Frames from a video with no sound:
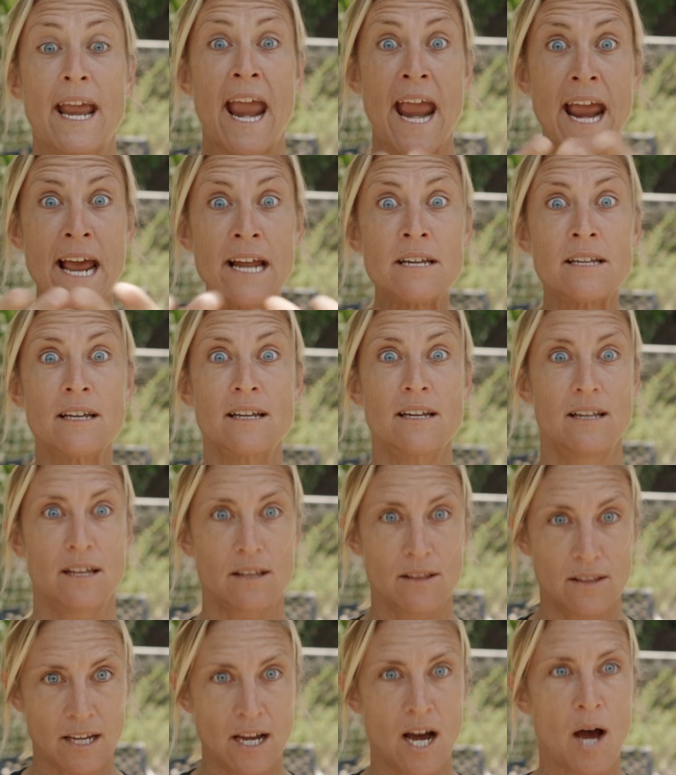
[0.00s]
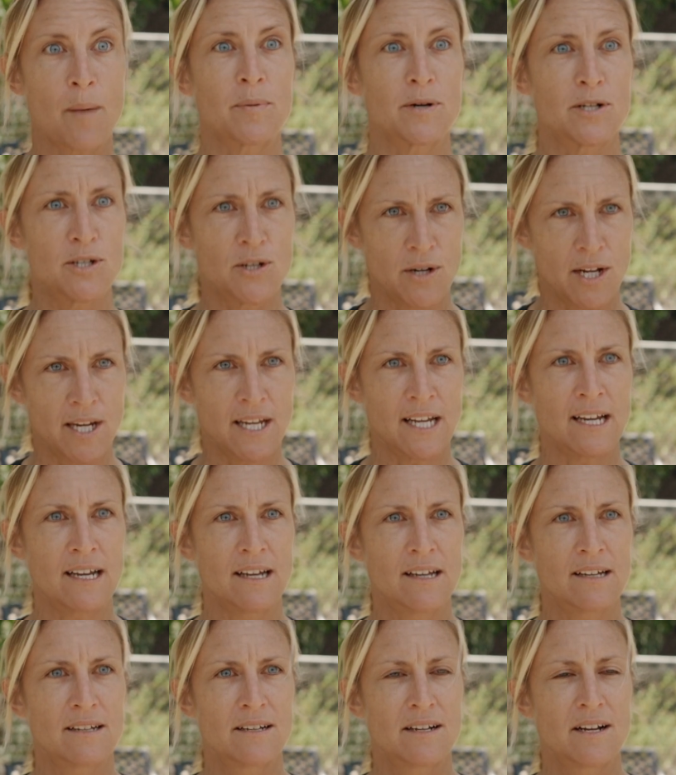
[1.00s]
handed the
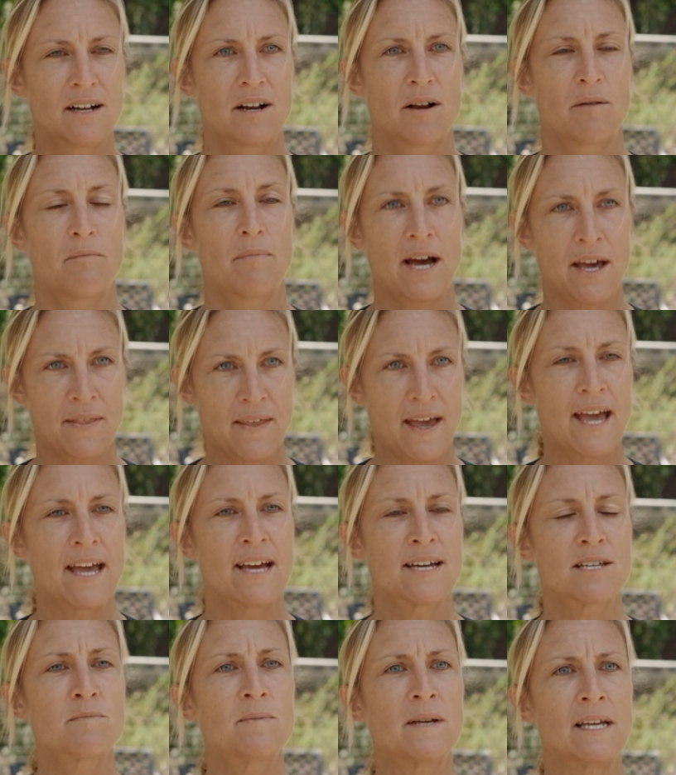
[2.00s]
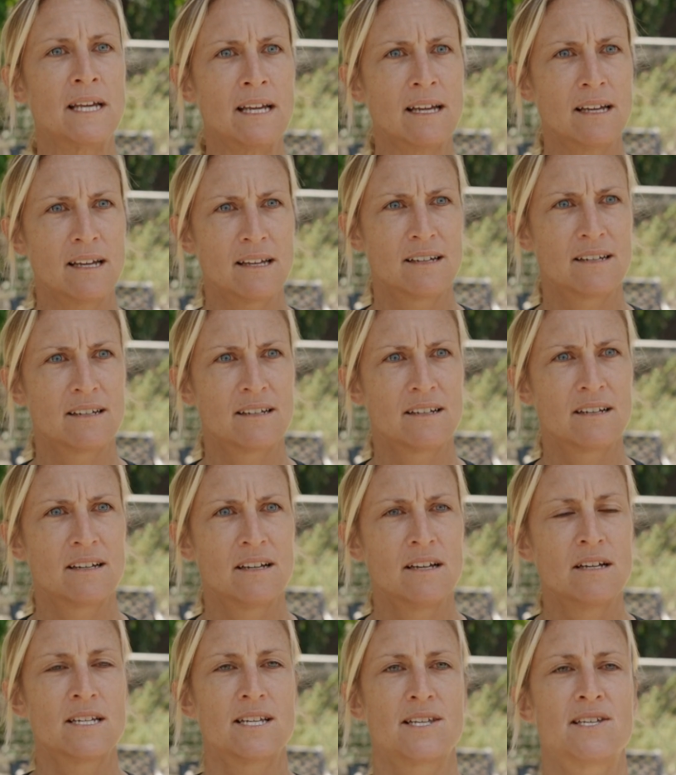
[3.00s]
opportunity by the ASP
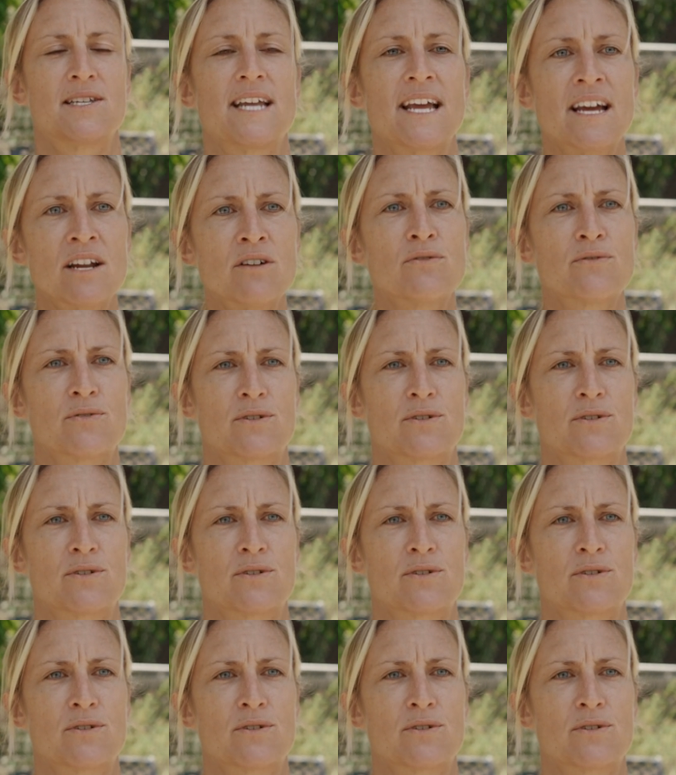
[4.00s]
to stand